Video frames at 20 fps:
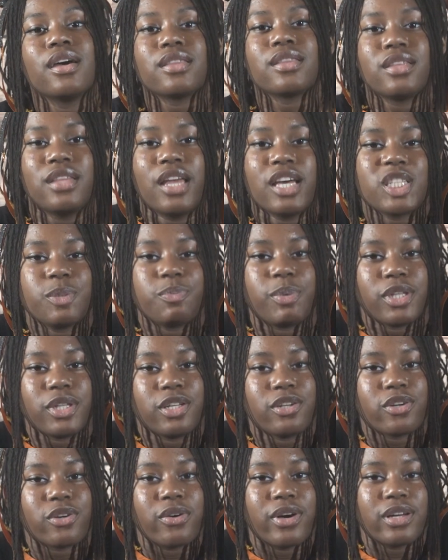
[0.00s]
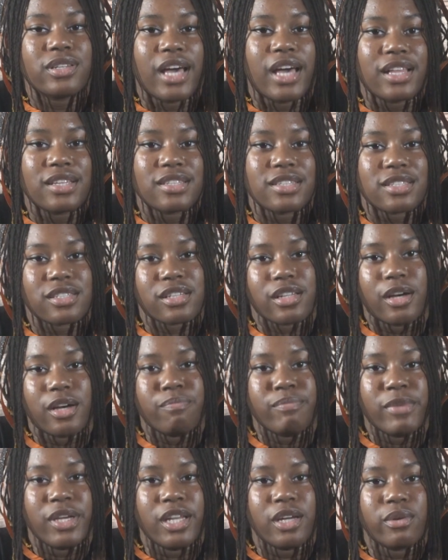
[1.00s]
The next Political Analysis Club
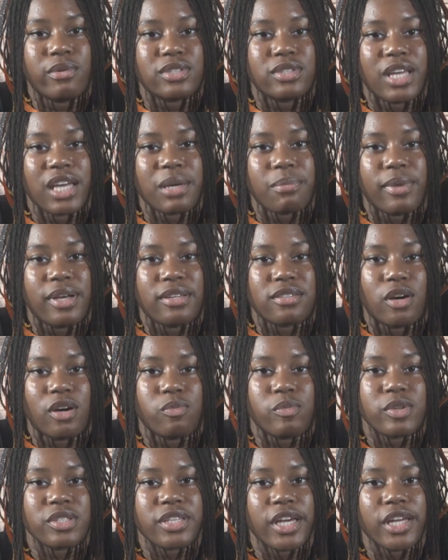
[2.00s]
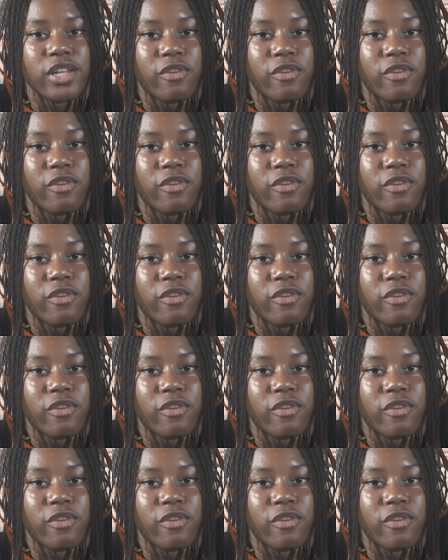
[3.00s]
meeting will take place on Wednesday,